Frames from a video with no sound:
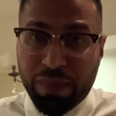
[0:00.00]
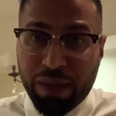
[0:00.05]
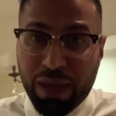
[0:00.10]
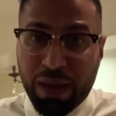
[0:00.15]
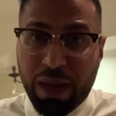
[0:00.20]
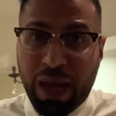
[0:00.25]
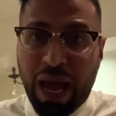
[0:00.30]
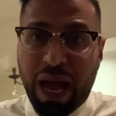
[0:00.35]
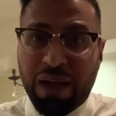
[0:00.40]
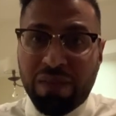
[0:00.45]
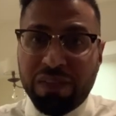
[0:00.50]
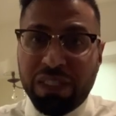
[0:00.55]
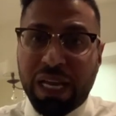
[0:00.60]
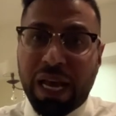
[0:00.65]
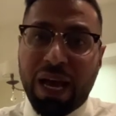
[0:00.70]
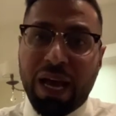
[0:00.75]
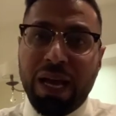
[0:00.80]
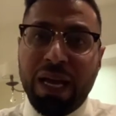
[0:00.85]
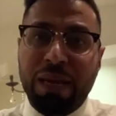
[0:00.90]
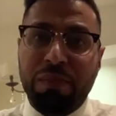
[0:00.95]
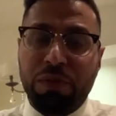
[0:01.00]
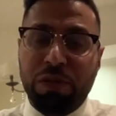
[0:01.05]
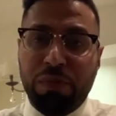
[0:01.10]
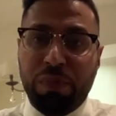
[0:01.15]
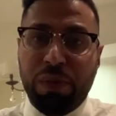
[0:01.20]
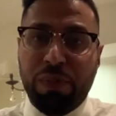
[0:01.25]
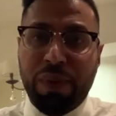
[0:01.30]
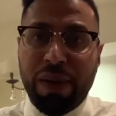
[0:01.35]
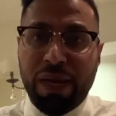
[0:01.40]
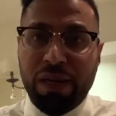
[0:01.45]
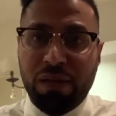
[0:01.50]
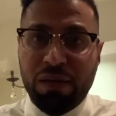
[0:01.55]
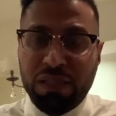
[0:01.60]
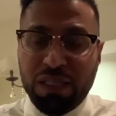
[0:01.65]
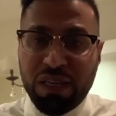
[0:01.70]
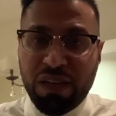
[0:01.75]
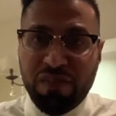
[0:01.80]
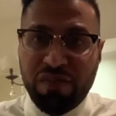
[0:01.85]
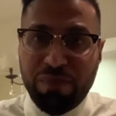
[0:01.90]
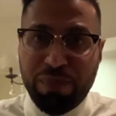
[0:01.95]
Have time to prepare
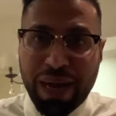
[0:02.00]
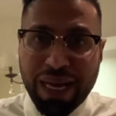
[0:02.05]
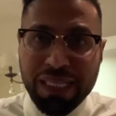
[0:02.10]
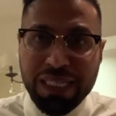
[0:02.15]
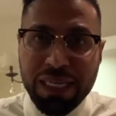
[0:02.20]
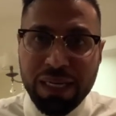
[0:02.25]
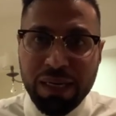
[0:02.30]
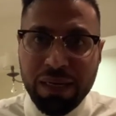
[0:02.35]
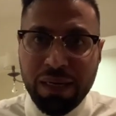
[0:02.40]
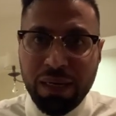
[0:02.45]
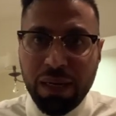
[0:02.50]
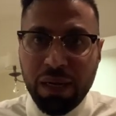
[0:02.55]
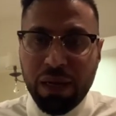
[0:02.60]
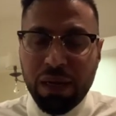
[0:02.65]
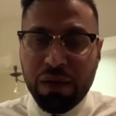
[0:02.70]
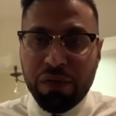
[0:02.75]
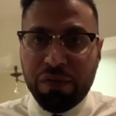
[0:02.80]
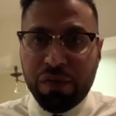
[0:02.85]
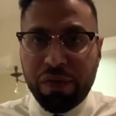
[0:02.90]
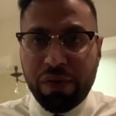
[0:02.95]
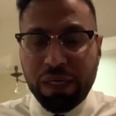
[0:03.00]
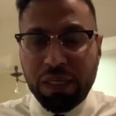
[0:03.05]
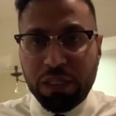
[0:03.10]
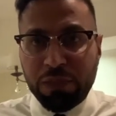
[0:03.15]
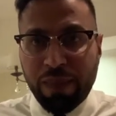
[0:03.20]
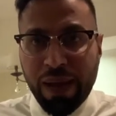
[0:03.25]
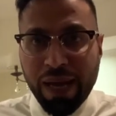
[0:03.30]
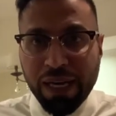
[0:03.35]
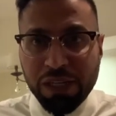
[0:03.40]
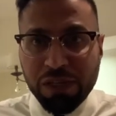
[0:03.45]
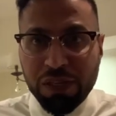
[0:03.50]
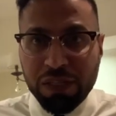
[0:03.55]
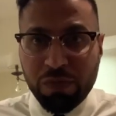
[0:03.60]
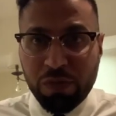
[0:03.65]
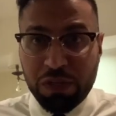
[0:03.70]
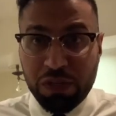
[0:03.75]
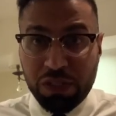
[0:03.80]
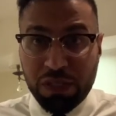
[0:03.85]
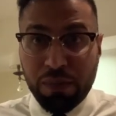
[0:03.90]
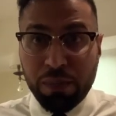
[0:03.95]
yourself better for inspections,
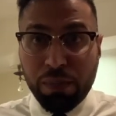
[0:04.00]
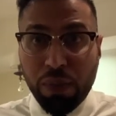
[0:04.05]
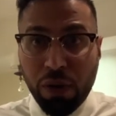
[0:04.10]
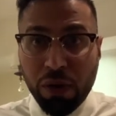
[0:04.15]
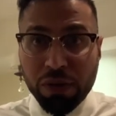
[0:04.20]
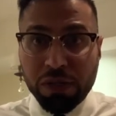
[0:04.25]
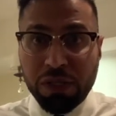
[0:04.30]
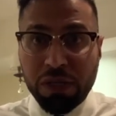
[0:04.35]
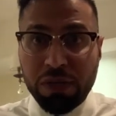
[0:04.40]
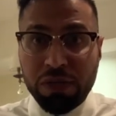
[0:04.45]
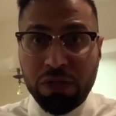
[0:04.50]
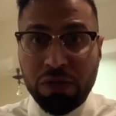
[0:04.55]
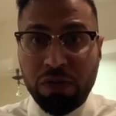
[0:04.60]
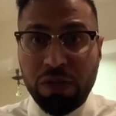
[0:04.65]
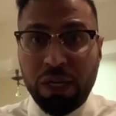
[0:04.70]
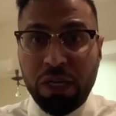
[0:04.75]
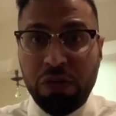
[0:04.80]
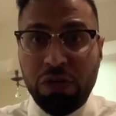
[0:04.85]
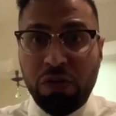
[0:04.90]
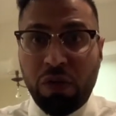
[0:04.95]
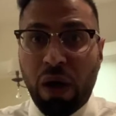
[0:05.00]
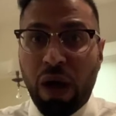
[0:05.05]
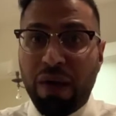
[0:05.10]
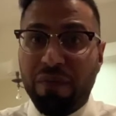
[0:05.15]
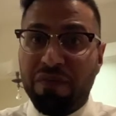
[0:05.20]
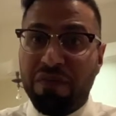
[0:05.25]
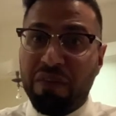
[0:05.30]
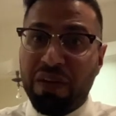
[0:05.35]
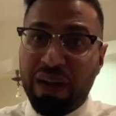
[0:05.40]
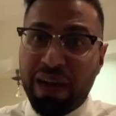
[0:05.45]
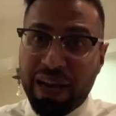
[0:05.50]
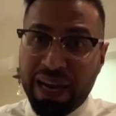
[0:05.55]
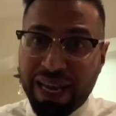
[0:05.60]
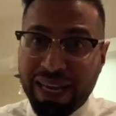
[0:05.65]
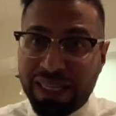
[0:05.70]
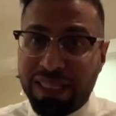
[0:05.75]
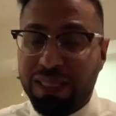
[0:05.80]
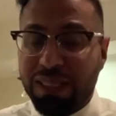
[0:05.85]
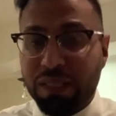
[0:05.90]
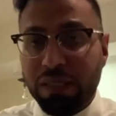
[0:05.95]
which is important, so that you don't have
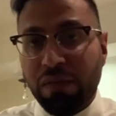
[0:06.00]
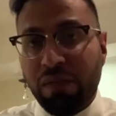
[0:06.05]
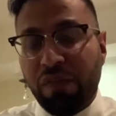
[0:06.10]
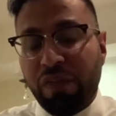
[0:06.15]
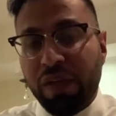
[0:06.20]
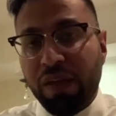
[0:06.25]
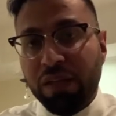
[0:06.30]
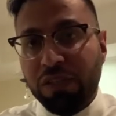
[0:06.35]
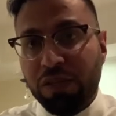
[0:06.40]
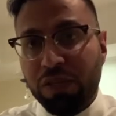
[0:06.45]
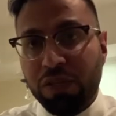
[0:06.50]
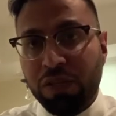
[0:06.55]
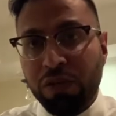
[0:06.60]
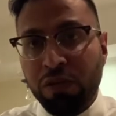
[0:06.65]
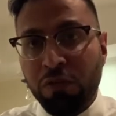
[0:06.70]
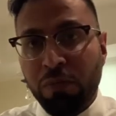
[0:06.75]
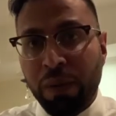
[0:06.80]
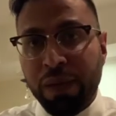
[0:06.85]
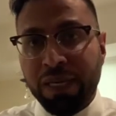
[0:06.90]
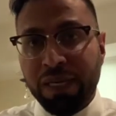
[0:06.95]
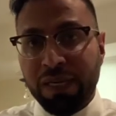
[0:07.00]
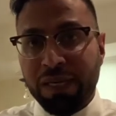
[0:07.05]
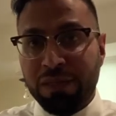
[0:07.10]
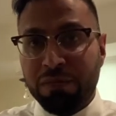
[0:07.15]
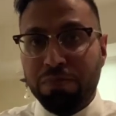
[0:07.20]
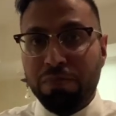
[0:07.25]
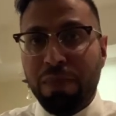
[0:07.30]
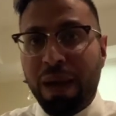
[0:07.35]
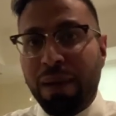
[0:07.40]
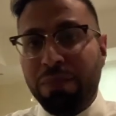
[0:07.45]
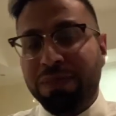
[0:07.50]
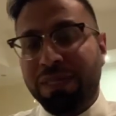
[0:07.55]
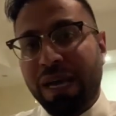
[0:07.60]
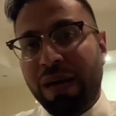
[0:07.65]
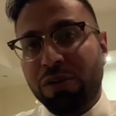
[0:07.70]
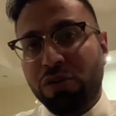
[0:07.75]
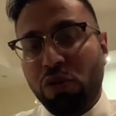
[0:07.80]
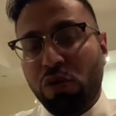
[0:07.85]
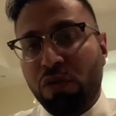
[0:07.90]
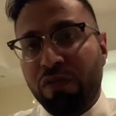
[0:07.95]
lists of things to do, but it is mapped
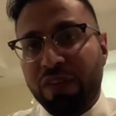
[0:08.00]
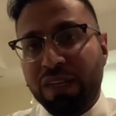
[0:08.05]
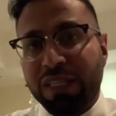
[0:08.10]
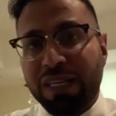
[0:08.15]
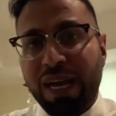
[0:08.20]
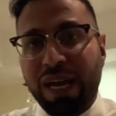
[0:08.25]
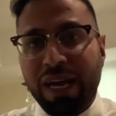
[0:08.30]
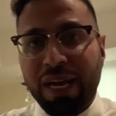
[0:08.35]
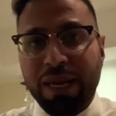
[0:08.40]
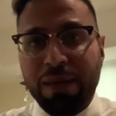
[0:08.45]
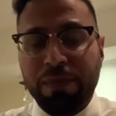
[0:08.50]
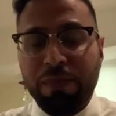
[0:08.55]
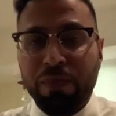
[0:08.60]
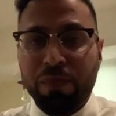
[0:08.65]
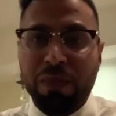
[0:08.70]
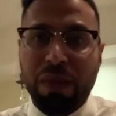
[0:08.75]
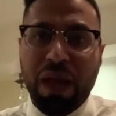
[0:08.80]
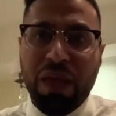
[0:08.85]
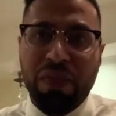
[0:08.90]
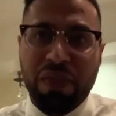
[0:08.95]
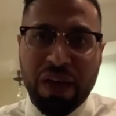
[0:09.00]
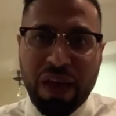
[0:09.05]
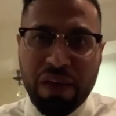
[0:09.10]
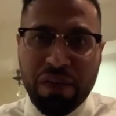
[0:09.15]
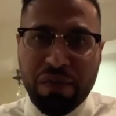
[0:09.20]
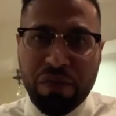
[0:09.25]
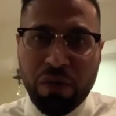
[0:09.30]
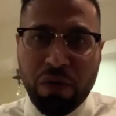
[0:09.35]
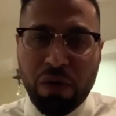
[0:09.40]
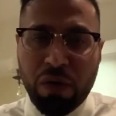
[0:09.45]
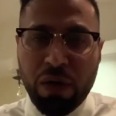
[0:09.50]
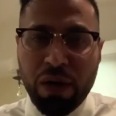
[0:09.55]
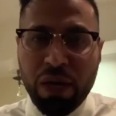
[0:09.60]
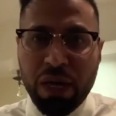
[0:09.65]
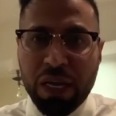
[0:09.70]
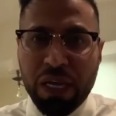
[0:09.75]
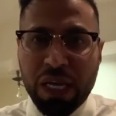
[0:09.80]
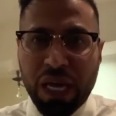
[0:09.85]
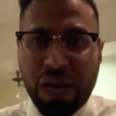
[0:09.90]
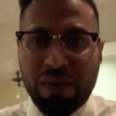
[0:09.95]
out over time, and therefore
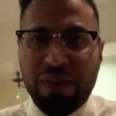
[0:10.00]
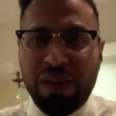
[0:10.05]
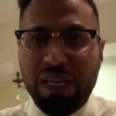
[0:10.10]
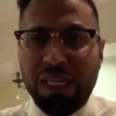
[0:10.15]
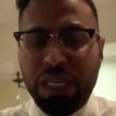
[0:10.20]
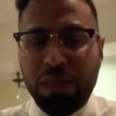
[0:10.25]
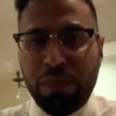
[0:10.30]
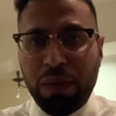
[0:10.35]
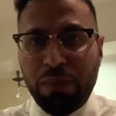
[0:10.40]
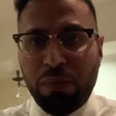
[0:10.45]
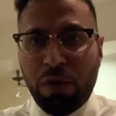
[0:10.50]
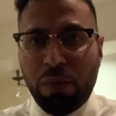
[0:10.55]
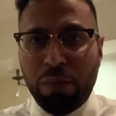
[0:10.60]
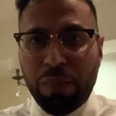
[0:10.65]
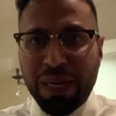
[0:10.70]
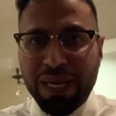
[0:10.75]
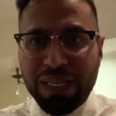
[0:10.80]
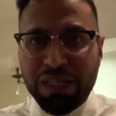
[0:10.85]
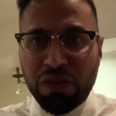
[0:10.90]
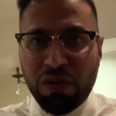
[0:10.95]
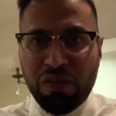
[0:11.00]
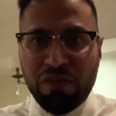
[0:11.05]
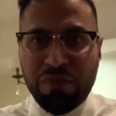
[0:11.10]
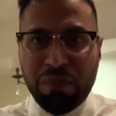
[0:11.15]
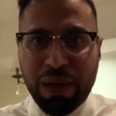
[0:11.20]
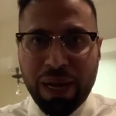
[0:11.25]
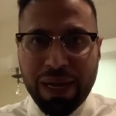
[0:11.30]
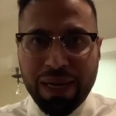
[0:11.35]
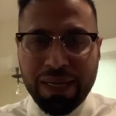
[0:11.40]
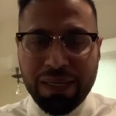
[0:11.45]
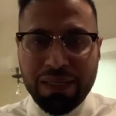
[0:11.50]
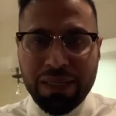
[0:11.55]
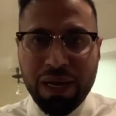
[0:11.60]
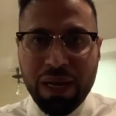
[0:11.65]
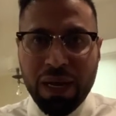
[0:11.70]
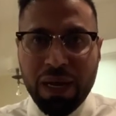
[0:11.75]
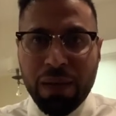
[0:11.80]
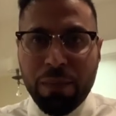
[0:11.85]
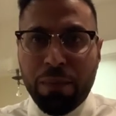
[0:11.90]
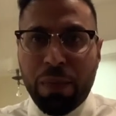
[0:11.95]
you have a little bit more peace of mind
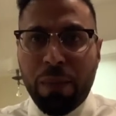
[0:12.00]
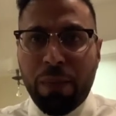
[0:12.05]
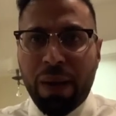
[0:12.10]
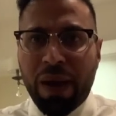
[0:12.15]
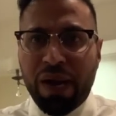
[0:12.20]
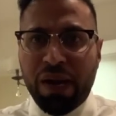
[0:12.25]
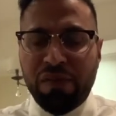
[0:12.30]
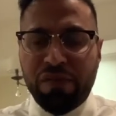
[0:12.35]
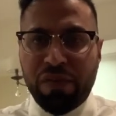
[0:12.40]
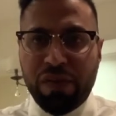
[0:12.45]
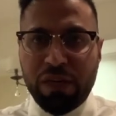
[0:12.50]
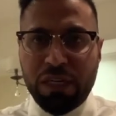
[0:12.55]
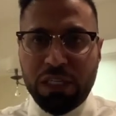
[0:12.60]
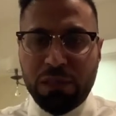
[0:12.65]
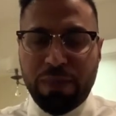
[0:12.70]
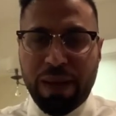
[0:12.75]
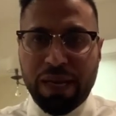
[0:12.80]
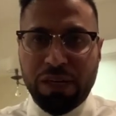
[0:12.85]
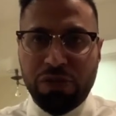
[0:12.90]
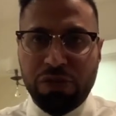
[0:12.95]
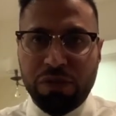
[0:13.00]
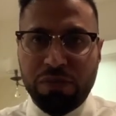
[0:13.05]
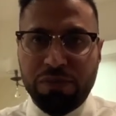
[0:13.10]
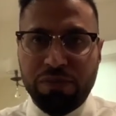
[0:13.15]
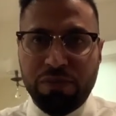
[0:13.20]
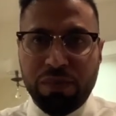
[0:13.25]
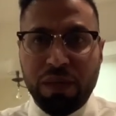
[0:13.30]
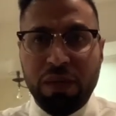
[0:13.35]
preparing for inspection.